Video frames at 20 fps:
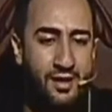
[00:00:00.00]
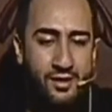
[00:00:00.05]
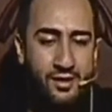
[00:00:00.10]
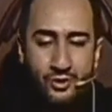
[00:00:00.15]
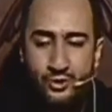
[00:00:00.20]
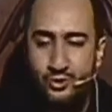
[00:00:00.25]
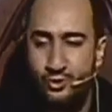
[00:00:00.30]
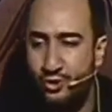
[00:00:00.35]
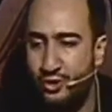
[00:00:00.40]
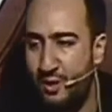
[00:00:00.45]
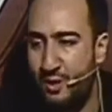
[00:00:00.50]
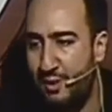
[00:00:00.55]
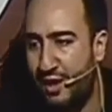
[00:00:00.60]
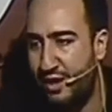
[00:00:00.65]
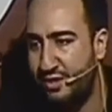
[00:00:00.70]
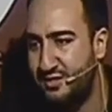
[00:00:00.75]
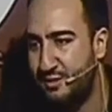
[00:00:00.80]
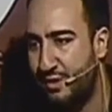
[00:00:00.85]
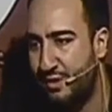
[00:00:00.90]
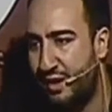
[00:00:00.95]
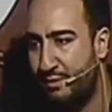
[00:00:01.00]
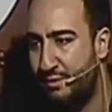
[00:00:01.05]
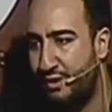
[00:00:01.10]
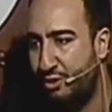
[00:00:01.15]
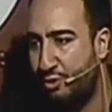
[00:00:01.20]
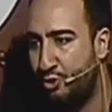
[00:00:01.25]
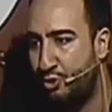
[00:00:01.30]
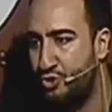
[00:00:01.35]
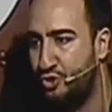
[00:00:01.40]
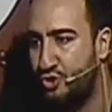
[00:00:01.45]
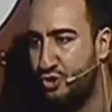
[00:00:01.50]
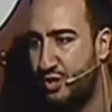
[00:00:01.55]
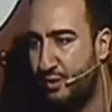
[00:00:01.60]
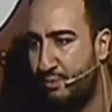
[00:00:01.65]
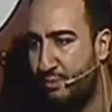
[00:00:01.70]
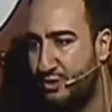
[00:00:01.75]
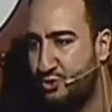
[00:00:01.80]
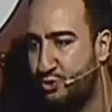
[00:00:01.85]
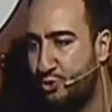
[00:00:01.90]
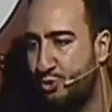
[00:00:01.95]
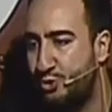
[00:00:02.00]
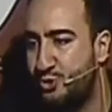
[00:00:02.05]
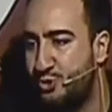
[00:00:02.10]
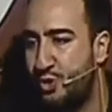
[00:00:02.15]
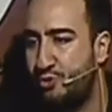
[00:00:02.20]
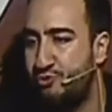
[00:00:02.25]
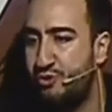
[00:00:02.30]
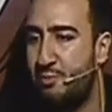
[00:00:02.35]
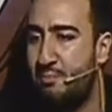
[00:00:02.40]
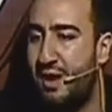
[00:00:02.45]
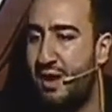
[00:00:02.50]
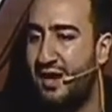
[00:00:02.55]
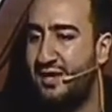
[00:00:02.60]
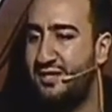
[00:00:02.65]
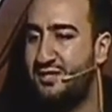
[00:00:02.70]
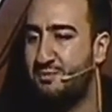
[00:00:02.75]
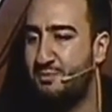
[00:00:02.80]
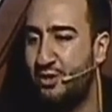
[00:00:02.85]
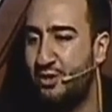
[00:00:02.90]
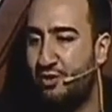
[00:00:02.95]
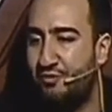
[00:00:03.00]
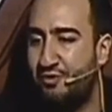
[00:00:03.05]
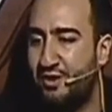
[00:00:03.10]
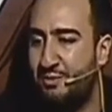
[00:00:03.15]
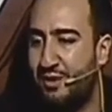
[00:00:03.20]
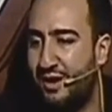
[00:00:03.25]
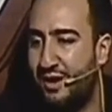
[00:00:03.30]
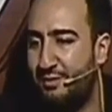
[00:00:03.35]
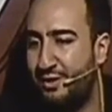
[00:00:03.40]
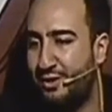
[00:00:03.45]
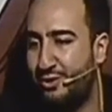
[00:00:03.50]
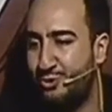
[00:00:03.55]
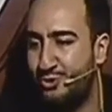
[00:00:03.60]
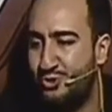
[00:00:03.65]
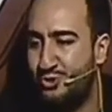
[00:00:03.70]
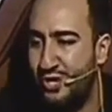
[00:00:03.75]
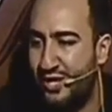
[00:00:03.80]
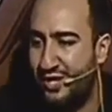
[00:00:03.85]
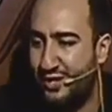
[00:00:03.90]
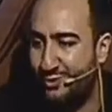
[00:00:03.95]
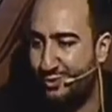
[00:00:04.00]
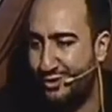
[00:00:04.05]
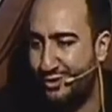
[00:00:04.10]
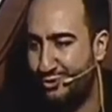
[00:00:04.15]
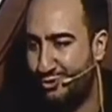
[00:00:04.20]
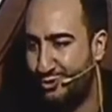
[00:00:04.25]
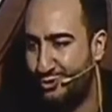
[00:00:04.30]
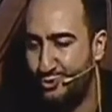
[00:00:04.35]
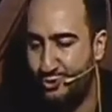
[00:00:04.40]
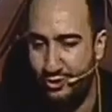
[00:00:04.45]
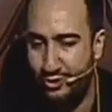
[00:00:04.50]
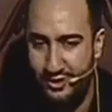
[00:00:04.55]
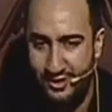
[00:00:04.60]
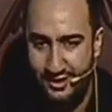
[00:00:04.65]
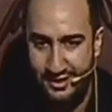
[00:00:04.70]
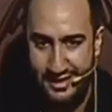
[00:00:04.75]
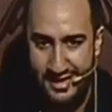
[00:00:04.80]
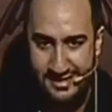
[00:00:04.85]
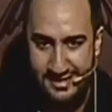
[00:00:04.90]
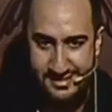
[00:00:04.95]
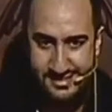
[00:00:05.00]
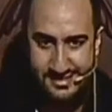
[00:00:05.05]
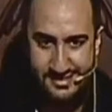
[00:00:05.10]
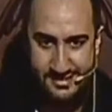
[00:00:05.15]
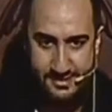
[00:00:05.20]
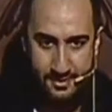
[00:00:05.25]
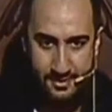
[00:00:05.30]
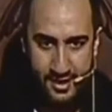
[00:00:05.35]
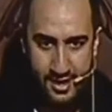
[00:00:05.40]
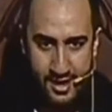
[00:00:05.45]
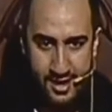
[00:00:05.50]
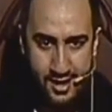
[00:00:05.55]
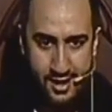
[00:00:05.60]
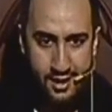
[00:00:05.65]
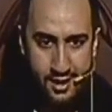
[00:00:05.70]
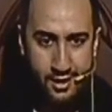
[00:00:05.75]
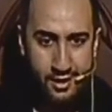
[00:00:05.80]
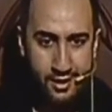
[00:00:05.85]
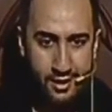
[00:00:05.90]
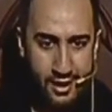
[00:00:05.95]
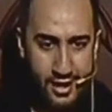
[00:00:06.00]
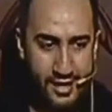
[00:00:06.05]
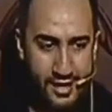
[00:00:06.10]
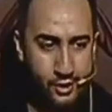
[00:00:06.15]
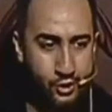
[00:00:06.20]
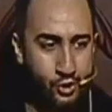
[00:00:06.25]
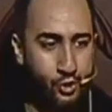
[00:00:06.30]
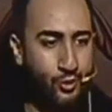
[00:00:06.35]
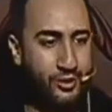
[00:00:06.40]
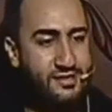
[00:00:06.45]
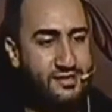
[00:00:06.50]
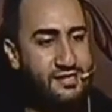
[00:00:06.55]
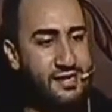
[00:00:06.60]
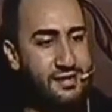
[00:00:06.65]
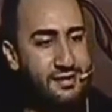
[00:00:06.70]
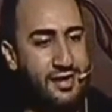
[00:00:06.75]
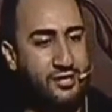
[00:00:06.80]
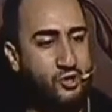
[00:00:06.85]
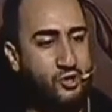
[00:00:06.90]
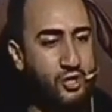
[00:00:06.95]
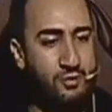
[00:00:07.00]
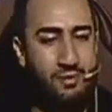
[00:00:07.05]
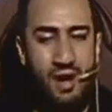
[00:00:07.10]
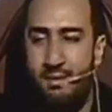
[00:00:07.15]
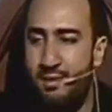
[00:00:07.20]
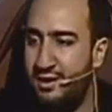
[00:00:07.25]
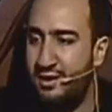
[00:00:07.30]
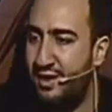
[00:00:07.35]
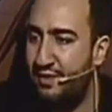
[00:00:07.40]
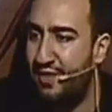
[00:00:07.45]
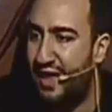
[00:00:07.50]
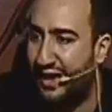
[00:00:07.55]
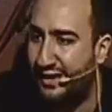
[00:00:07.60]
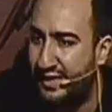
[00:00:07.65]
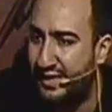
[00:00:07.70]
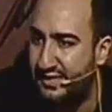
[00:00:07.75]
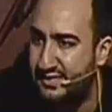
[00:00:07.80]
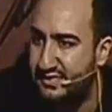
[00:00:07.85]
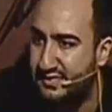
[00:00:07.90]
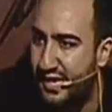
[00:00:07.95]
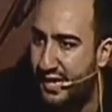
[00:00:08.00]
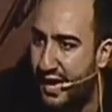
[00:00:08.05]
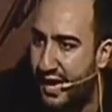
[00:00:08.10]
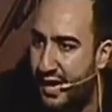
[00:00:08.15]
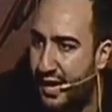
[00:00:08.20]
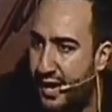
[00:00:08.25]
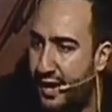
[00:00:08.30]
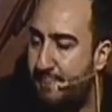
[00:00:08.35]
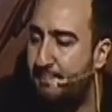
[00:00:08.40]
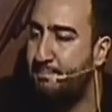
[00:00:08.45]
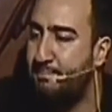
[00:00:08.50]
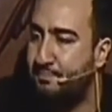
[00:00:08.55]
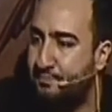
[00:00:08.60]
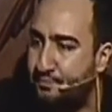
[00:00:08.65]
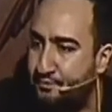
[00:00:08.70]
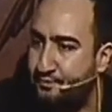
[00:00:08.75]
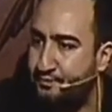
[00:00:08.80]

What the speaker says: Talk about Imam al-Hujjah, but also remind me of Imam al-Hussein when you're talking. Yes? And who would sit next to Imam al-Rada alayhi salam?